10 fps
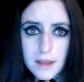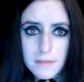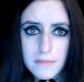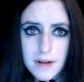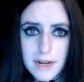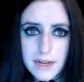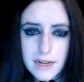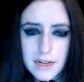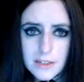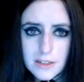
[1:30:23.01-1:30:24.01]
my
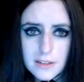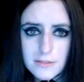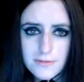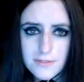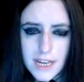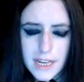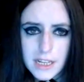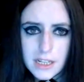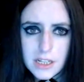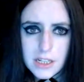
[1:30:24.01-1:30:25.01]
Under the
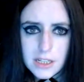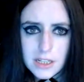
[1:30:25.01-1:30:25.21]
Veil